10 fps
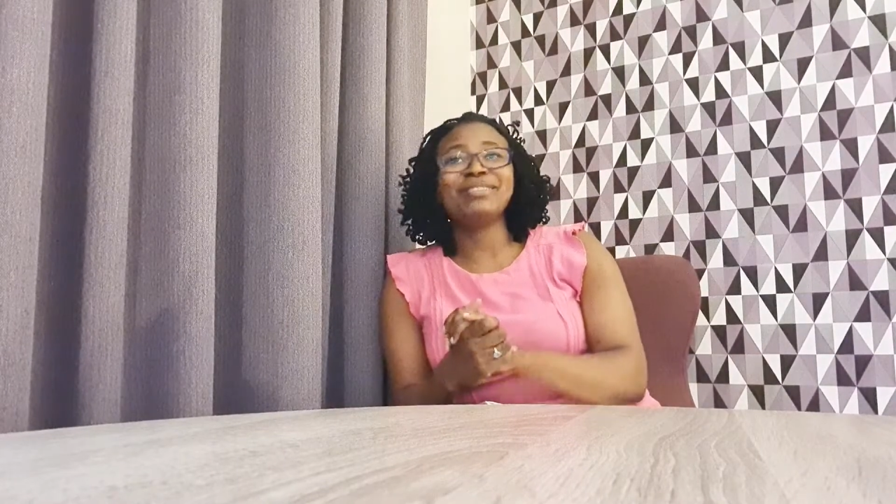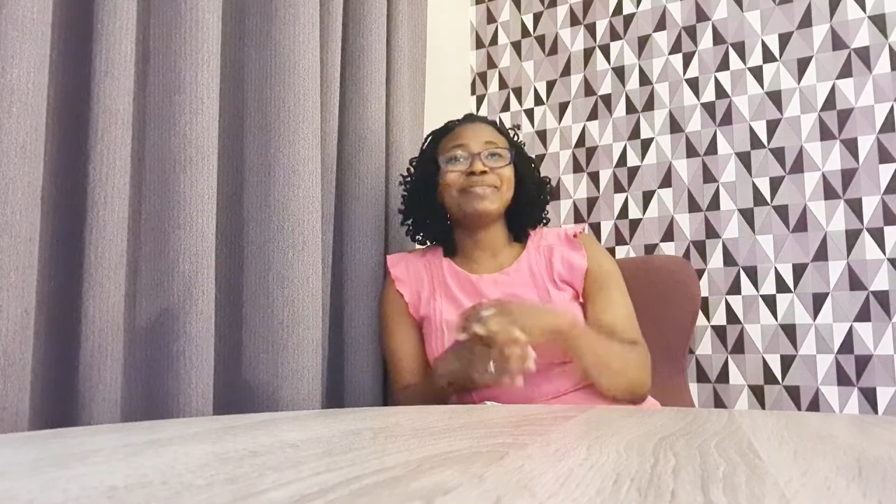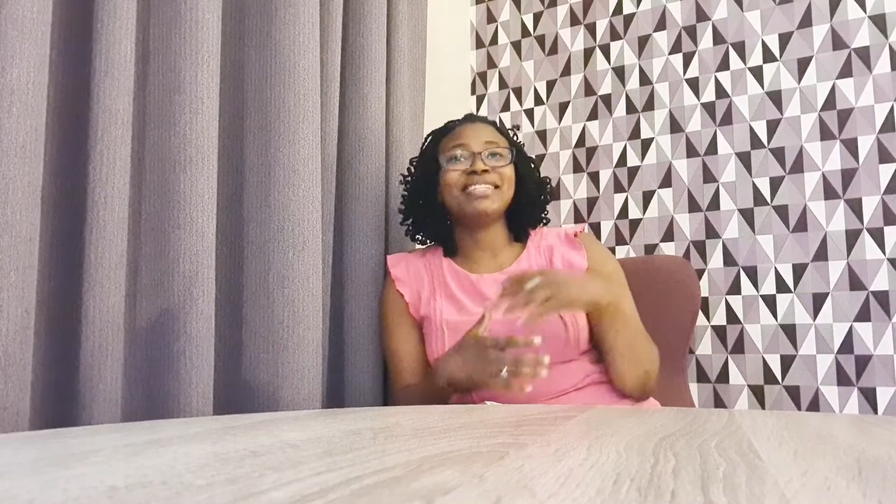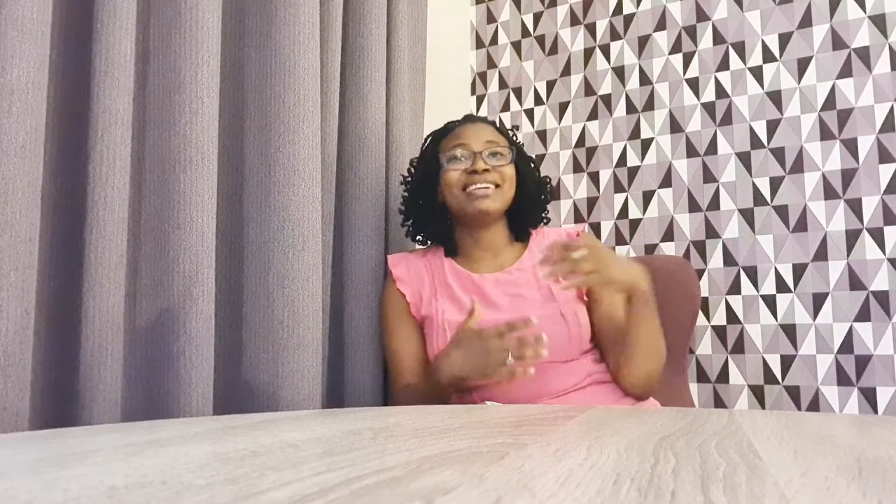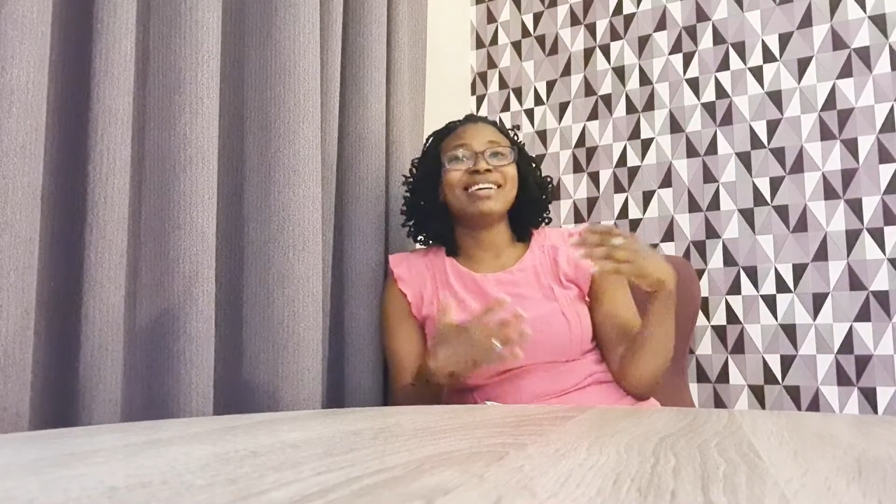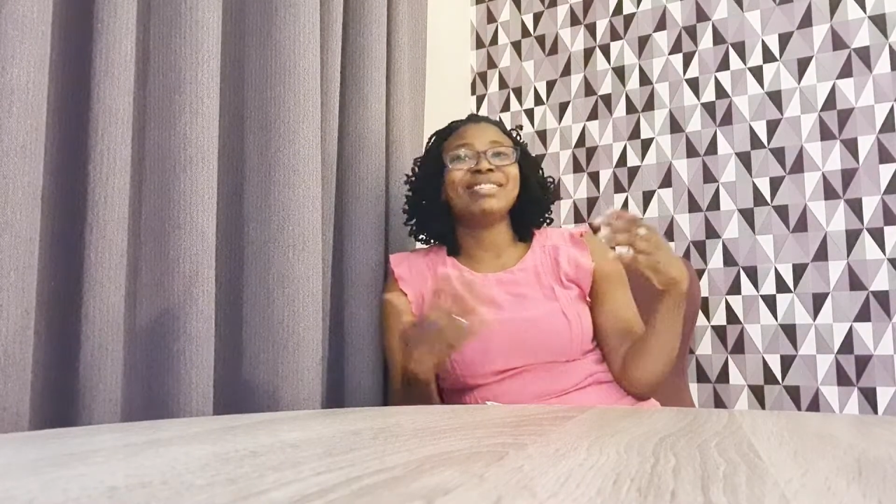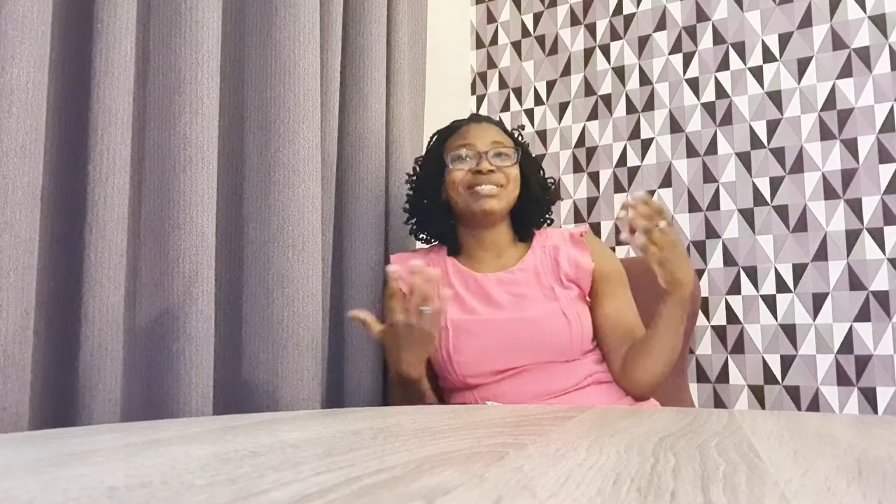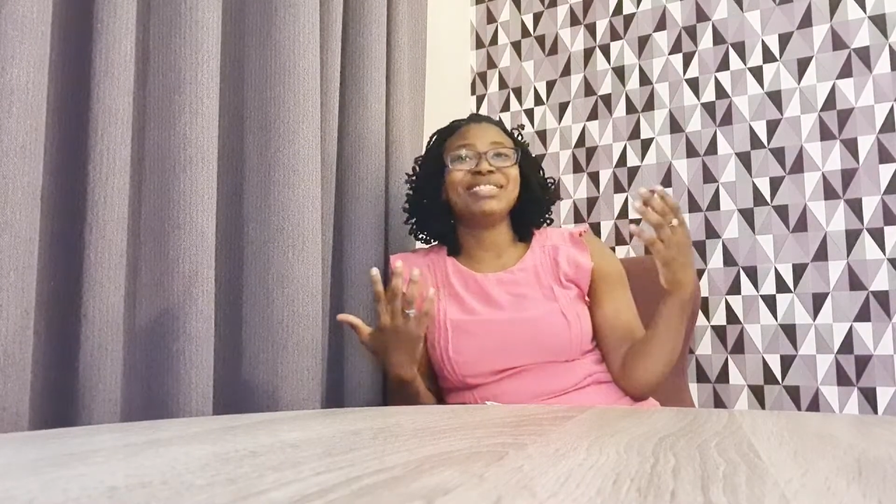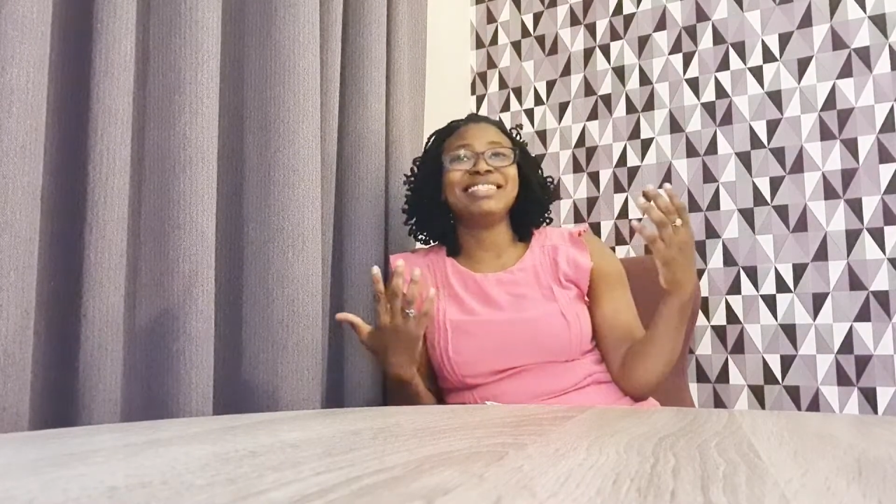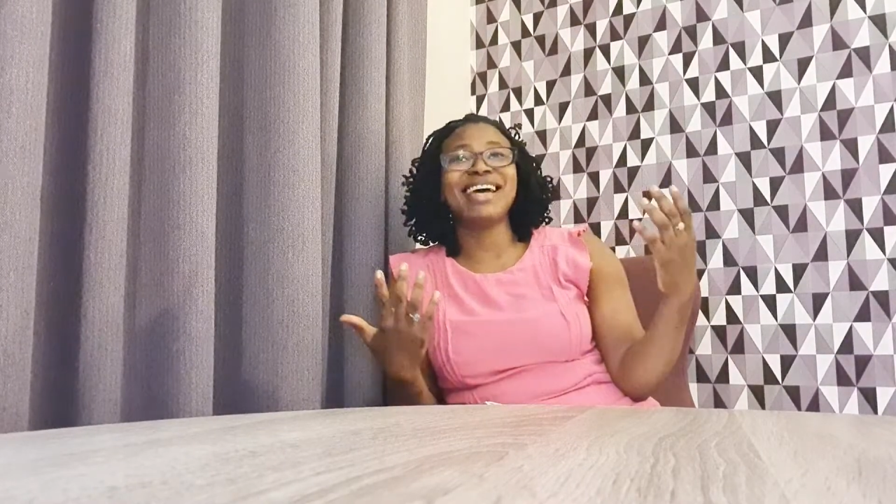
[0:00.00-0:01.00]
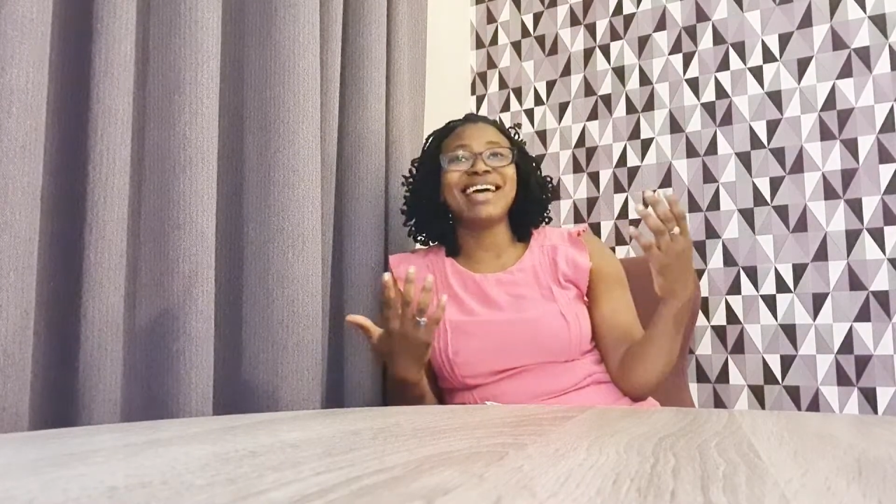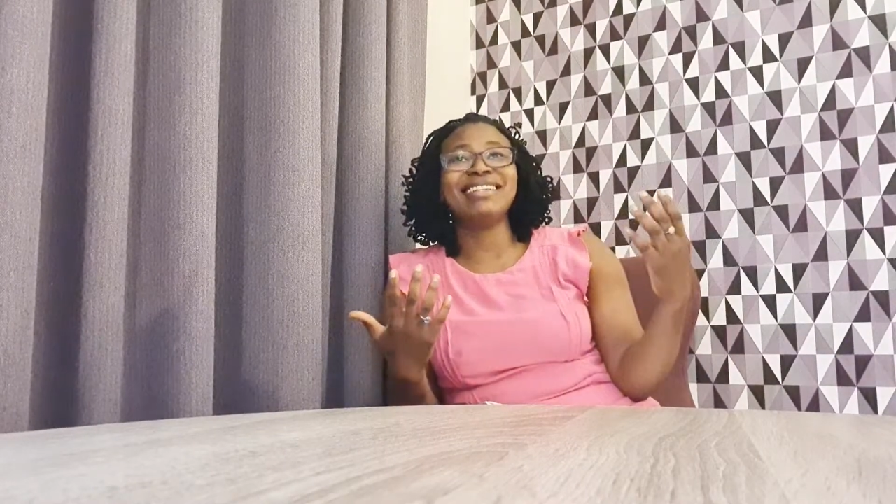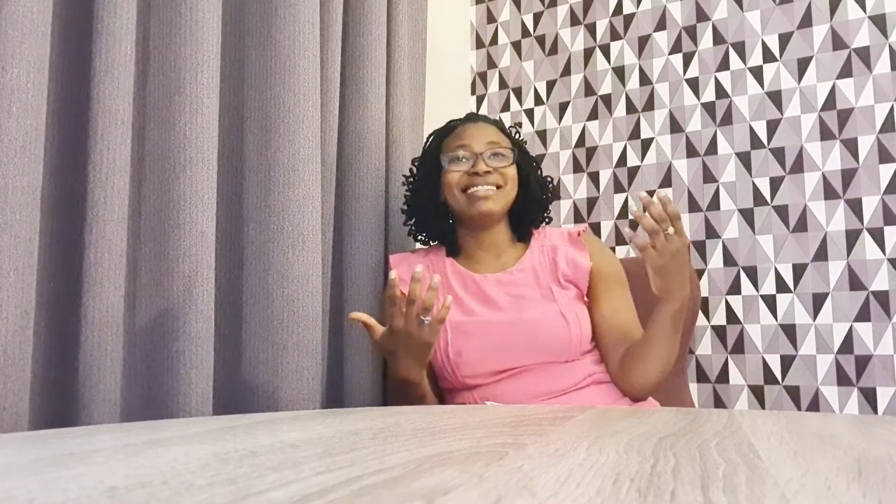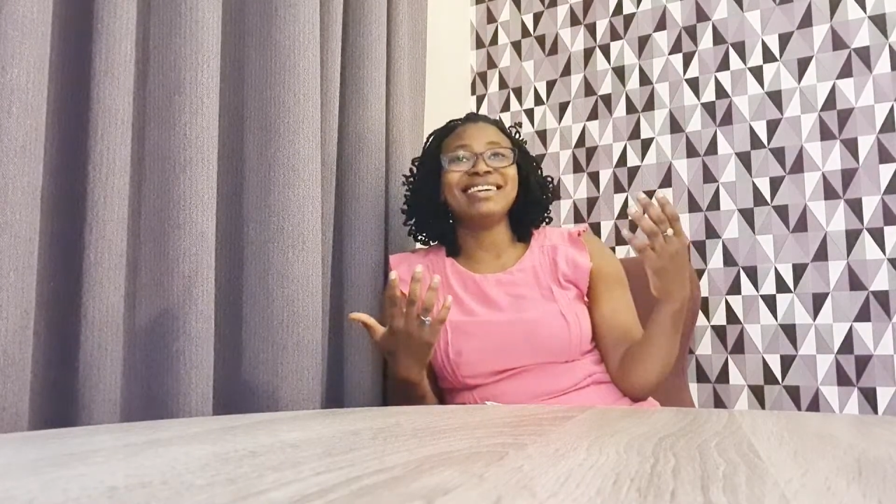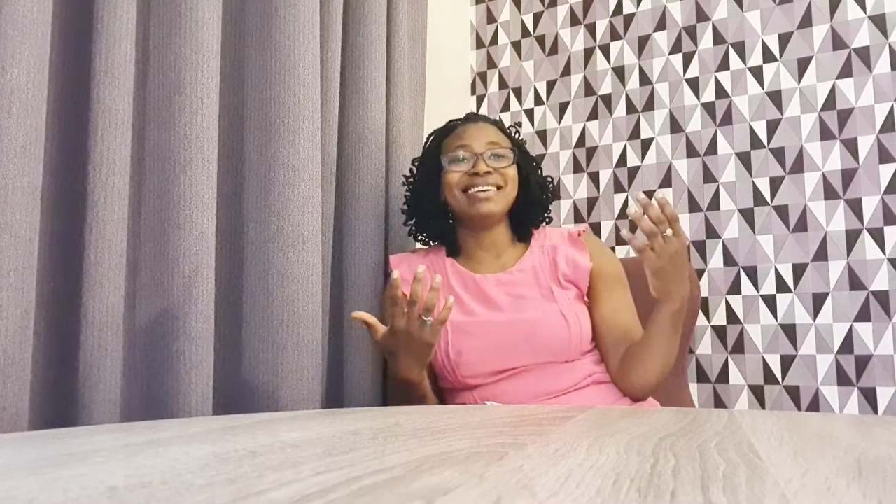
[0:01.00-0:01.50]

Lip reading: expecting us to start